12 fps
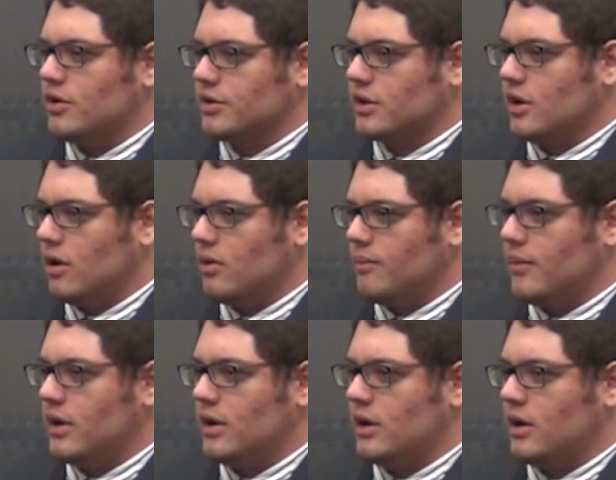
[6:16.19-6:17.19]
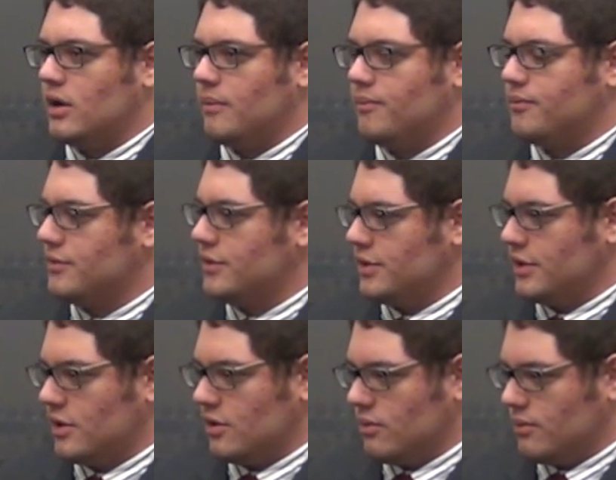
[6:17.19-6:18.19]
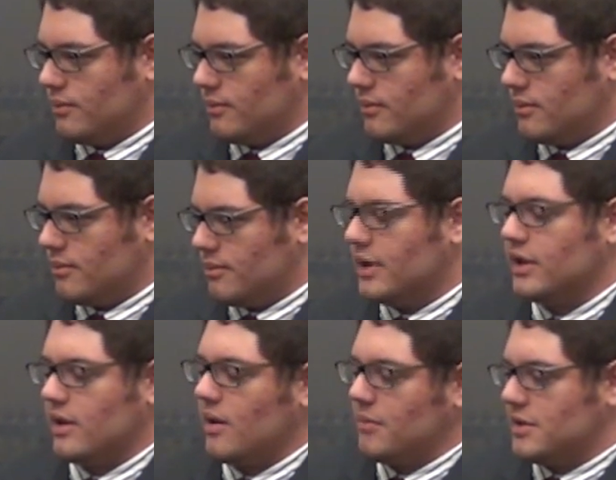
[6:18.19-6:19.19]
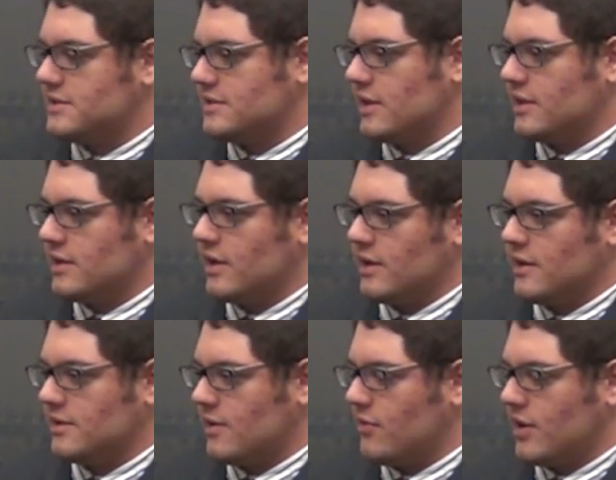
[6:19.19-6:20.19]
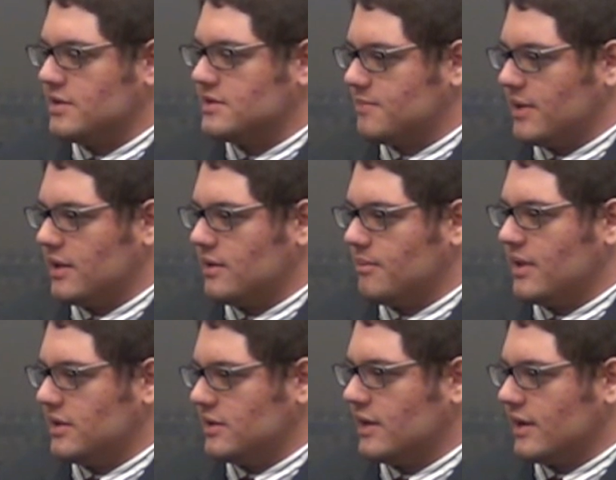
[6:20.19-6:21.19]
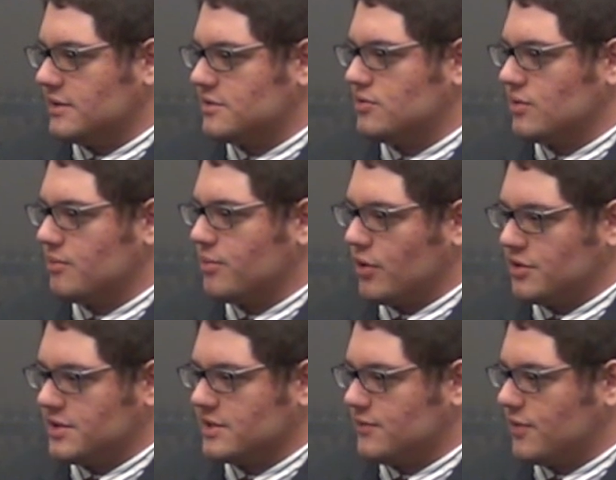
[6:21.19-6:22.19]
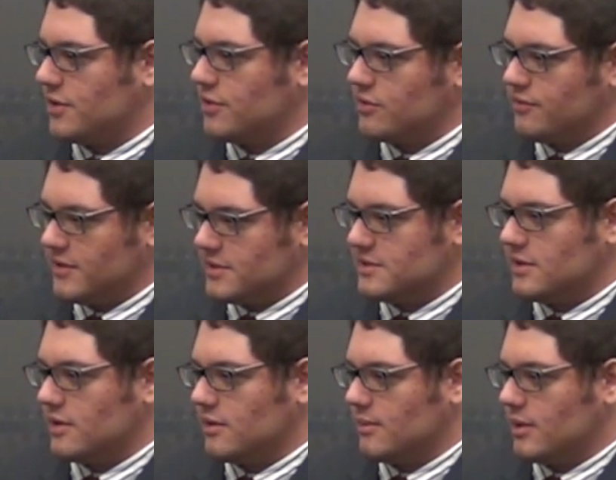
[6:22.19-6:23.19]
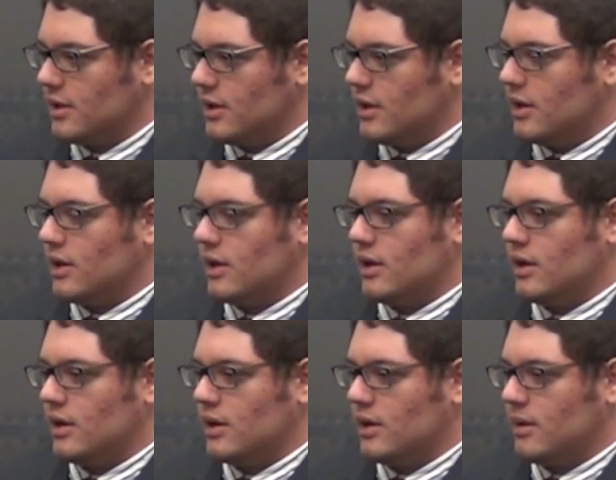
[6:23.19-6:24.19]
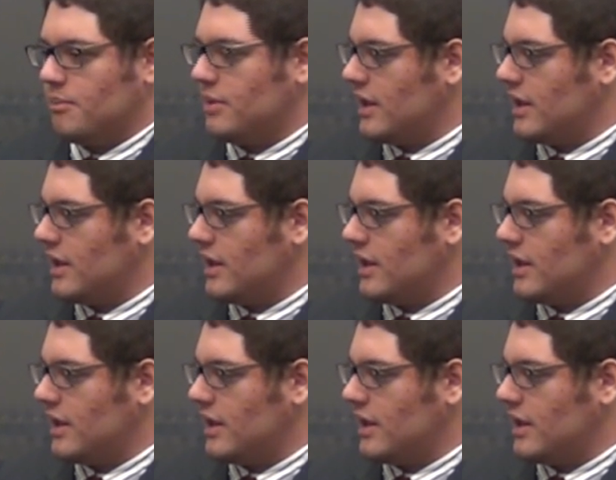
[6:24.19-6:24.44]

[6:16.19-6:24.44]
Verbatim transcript: On call? Uh, no. Okay. But I must say that I already spent many nights doing projects for the university. Mm -hmm.